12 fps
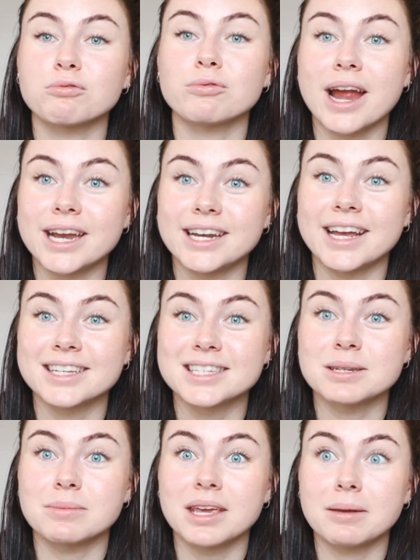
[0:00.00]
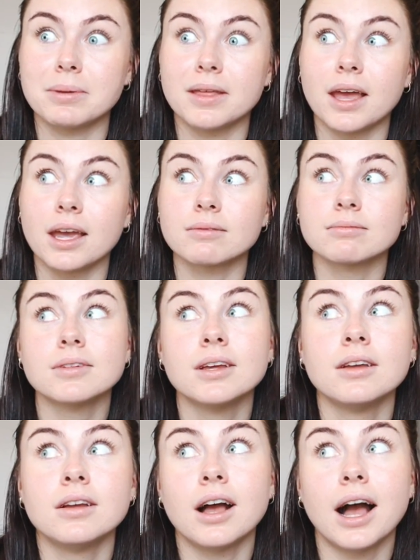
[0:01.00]
right next to me and be like,
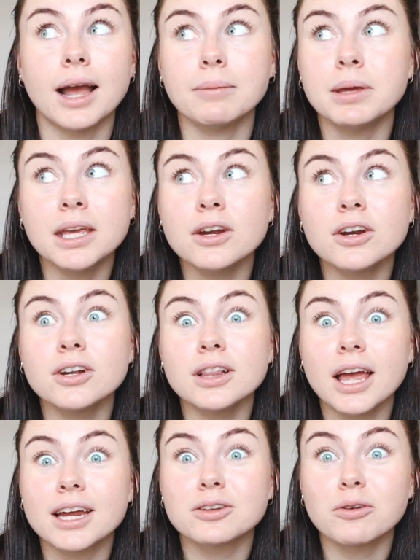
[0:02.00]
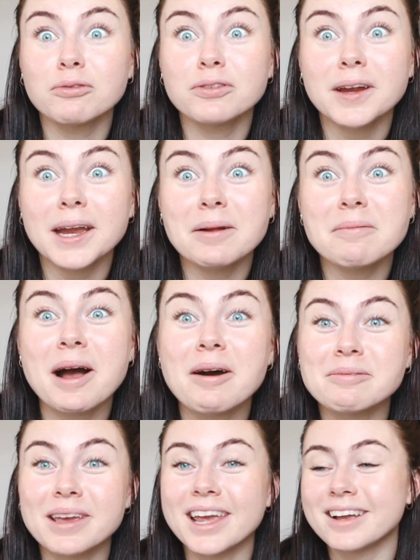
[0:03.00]
I'm here, like don't forget
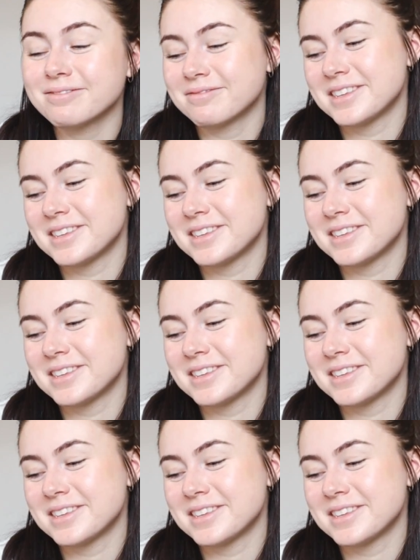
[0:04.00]
about me.